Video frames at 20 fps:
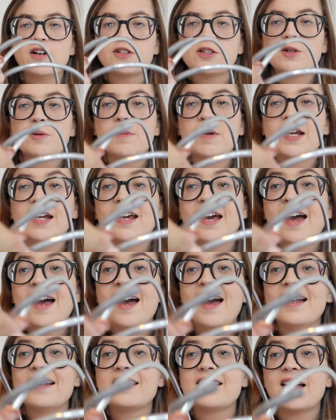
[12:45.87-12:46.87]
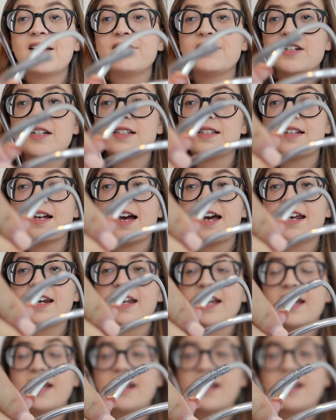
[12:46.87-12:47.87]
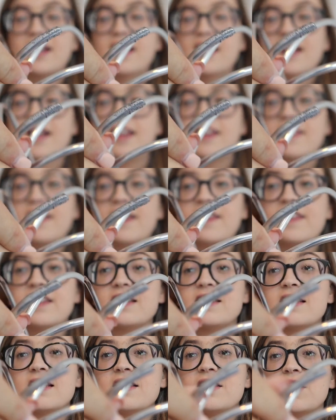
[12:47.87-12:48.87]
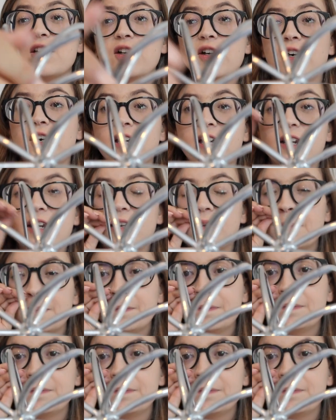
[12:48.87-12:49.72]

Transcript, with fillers: Also, my cats have decided that this is a good